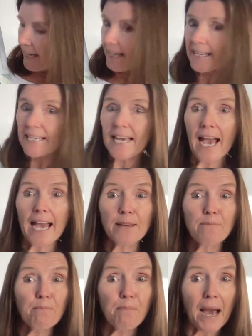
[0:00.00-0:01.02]
It
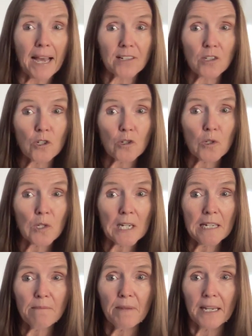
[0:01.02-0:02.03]
came back to
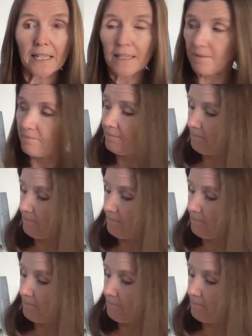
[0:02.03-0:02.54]
see me.